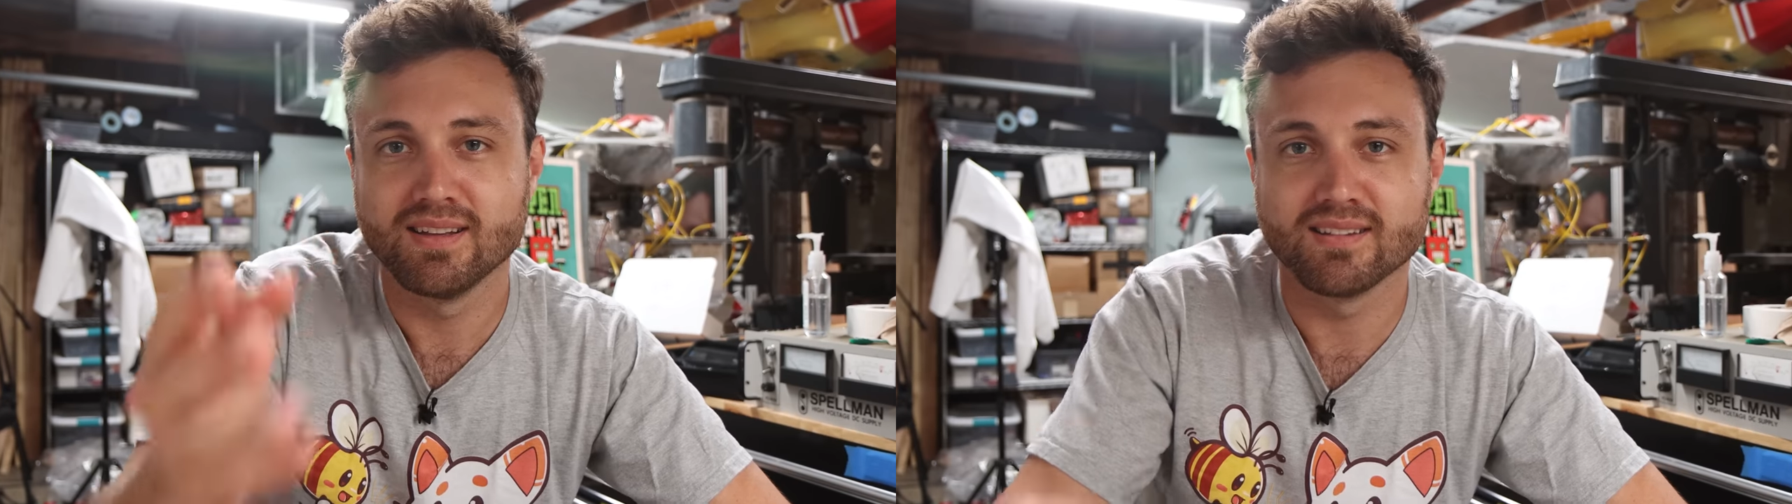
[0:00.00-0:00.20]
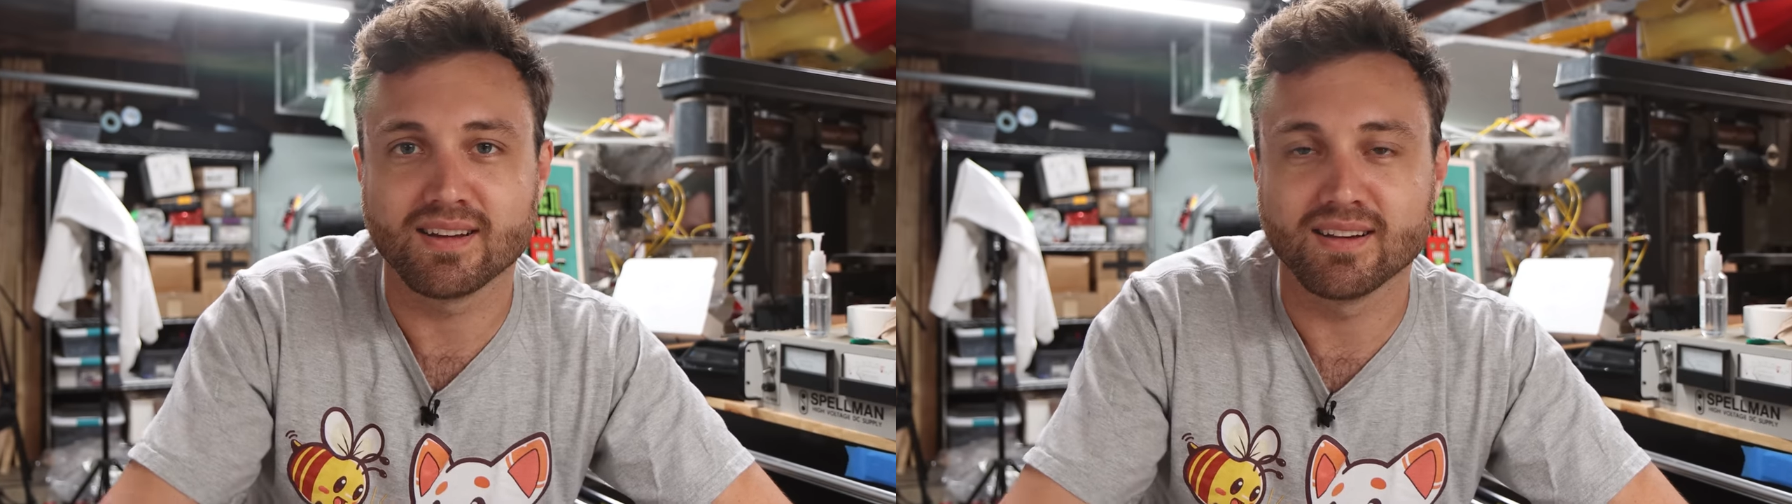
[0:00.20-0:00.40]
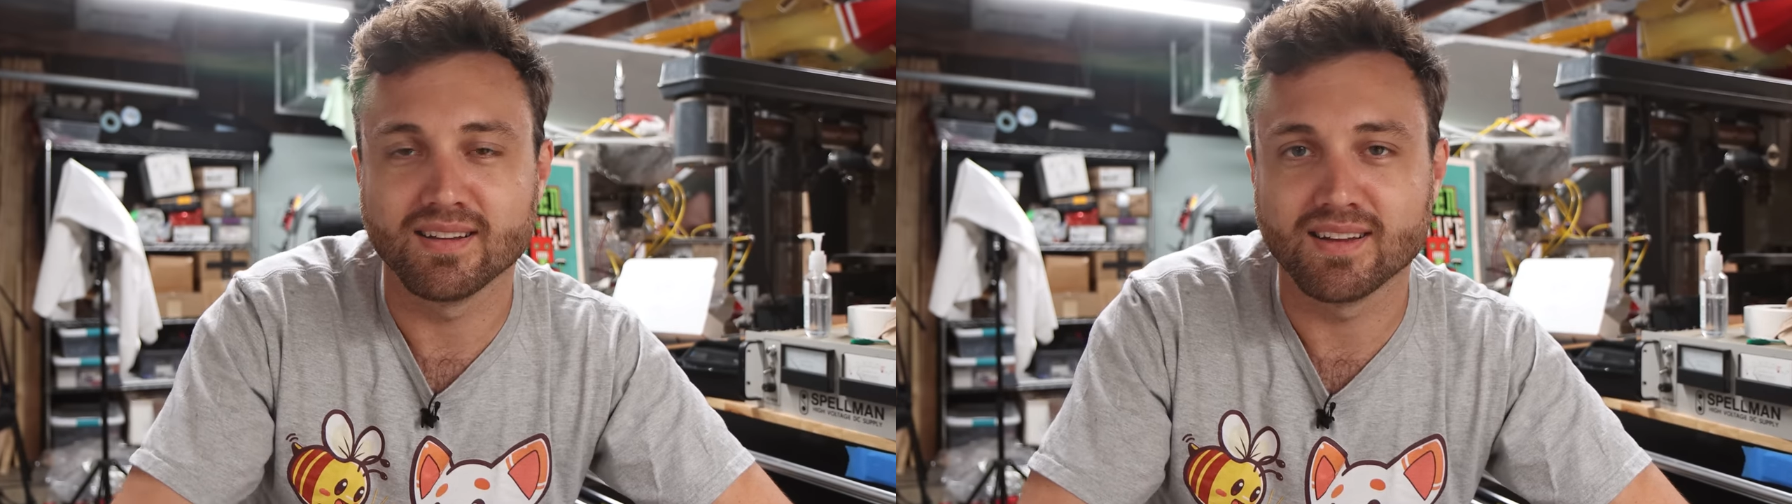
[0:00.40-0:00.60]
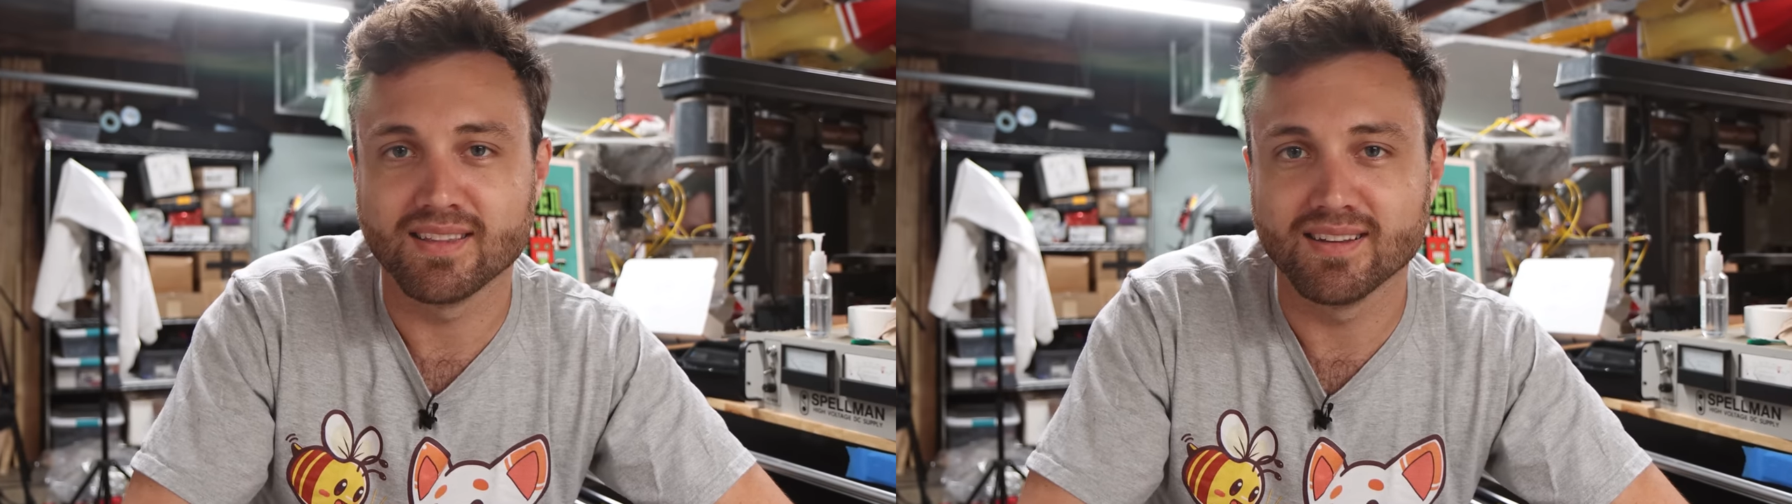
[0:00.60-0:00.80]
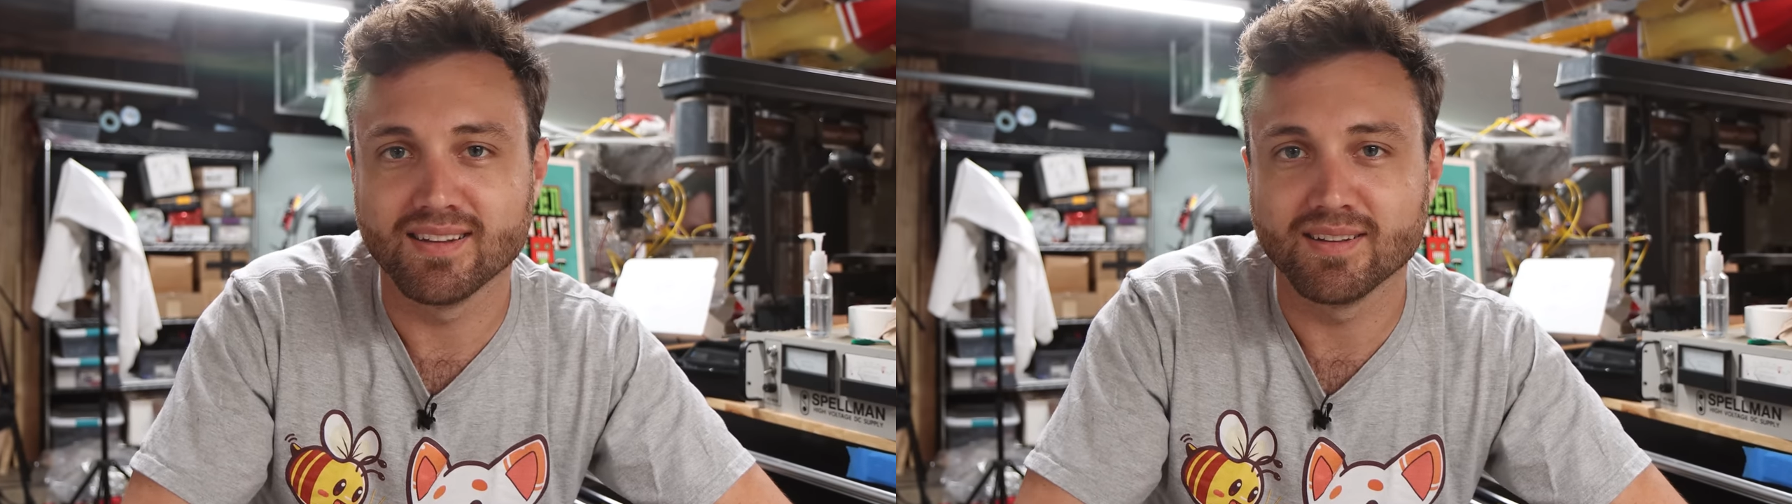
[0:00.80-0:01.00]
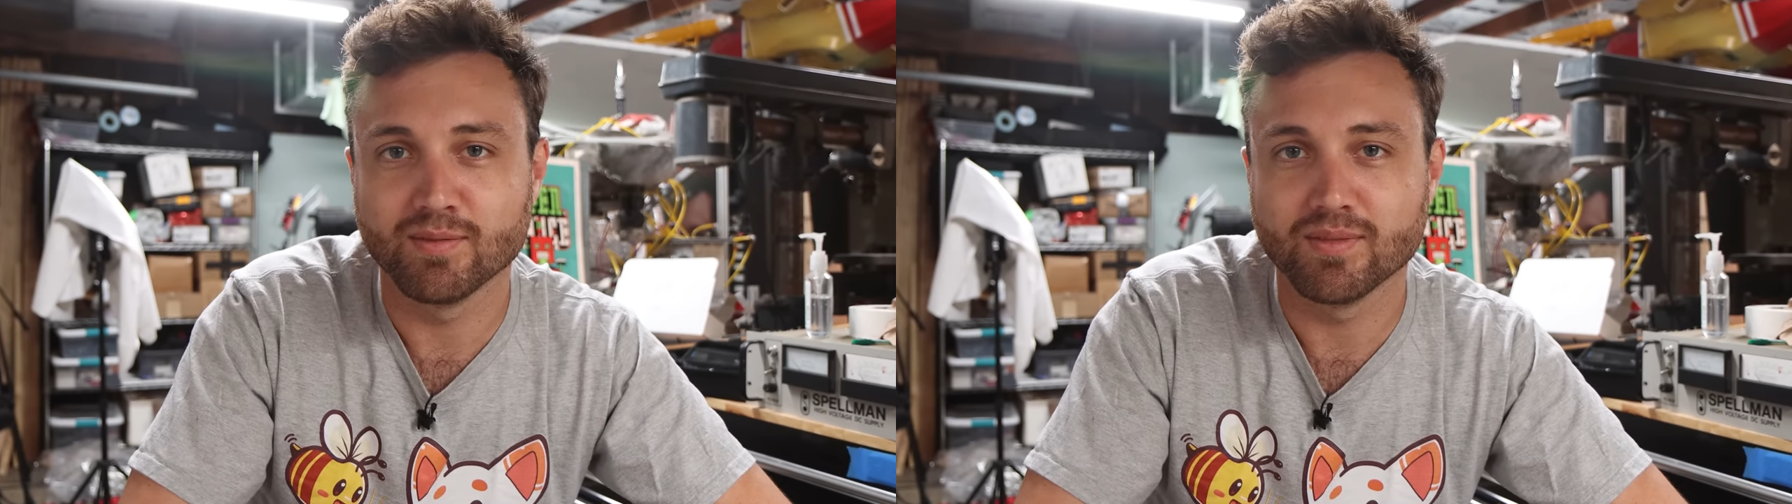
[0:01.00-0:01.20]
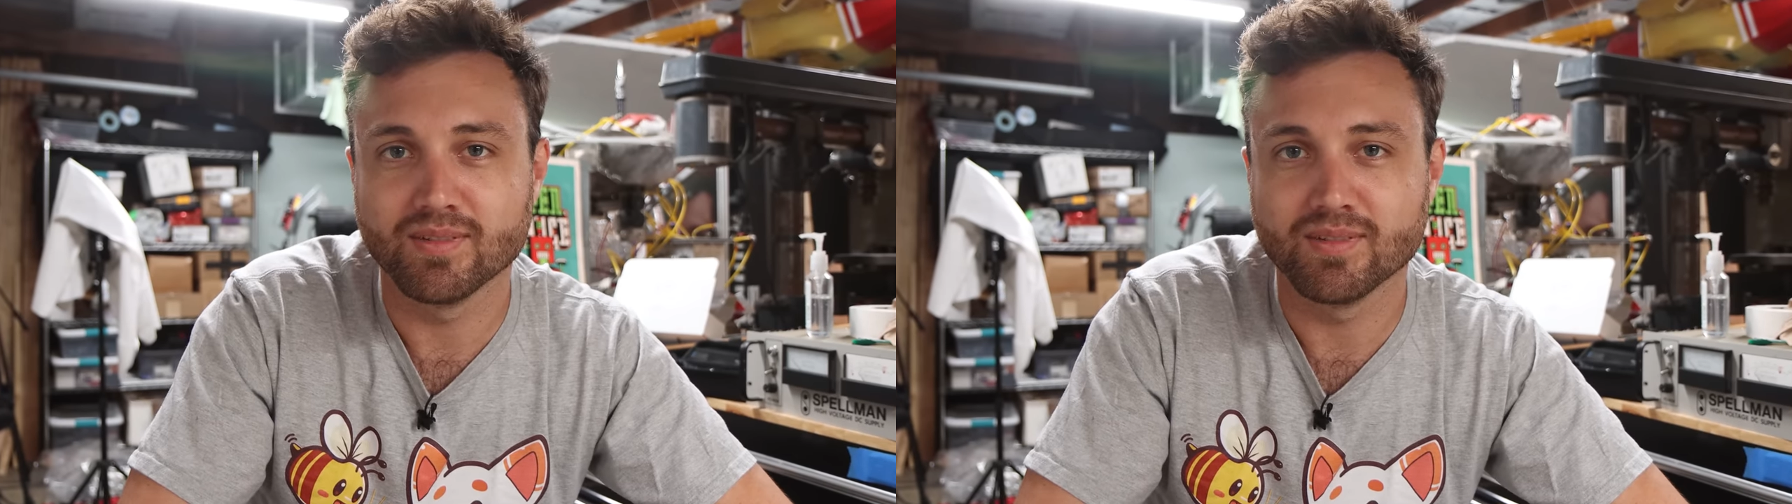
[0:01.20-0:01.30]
It's kind of like the